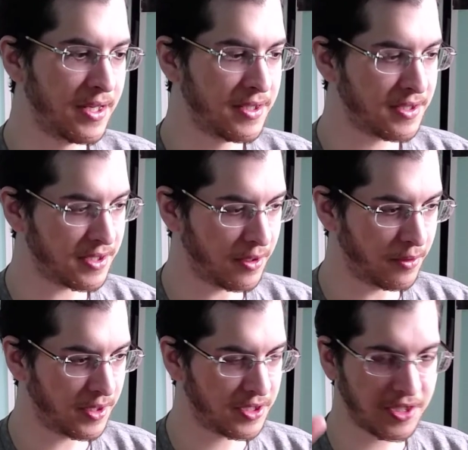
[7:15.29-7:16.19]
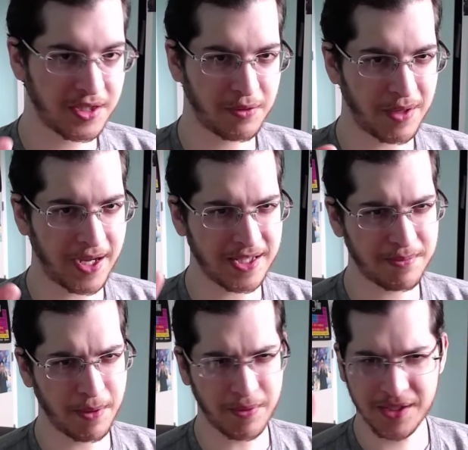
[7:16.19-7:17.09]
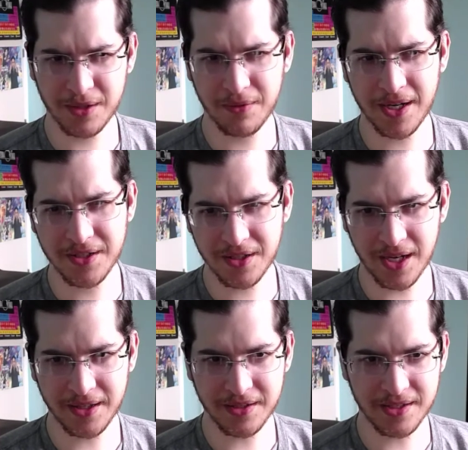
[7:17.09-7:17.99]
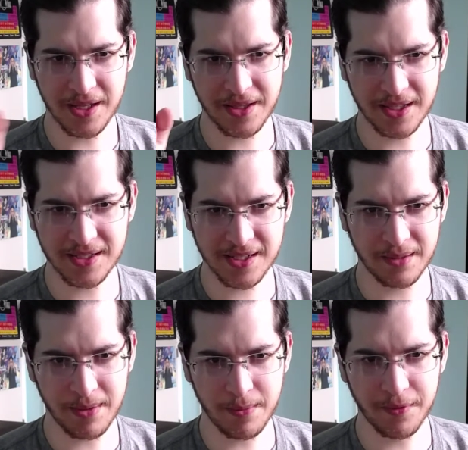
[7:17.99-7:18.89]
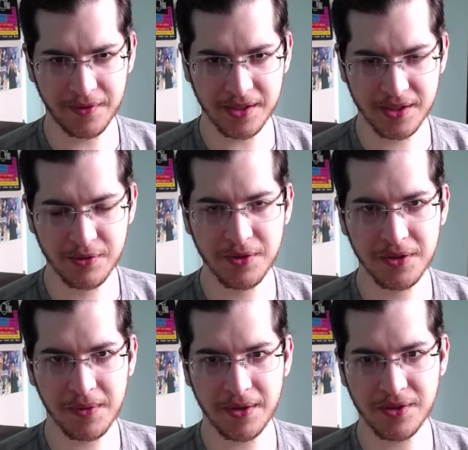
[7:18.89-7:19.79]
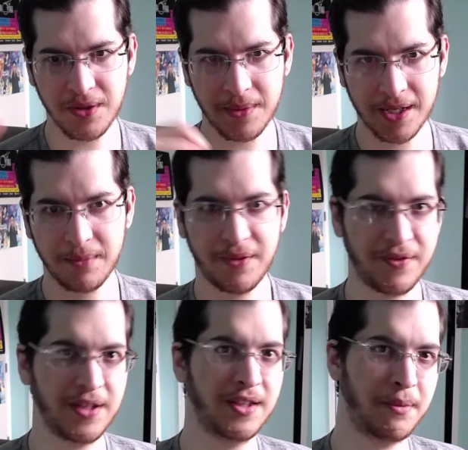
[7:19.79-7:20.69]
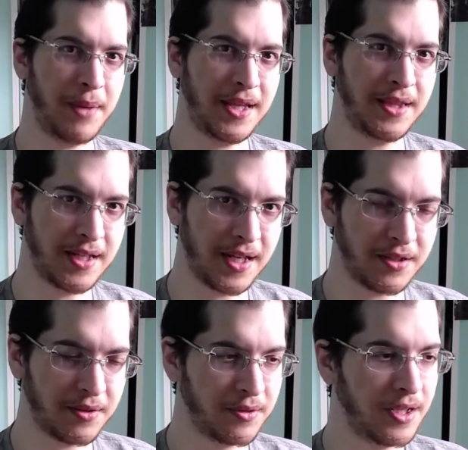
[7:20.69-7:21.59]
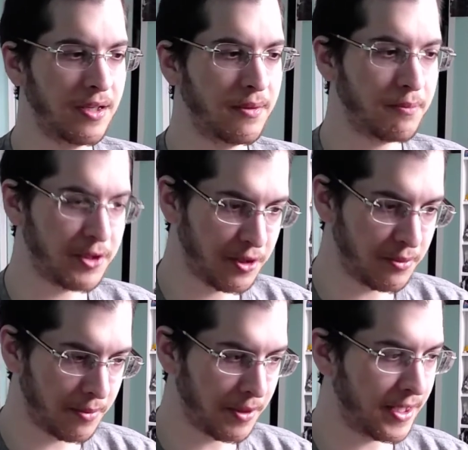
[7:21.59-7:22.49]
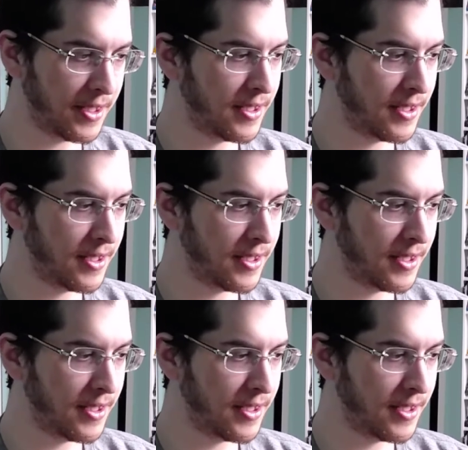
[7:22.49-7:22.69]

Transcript: So it's just the rods, but once the rods are gone, there's nothing that's going to be moving the screws around, so I'm not going to be feeling the pain that I do, presumably.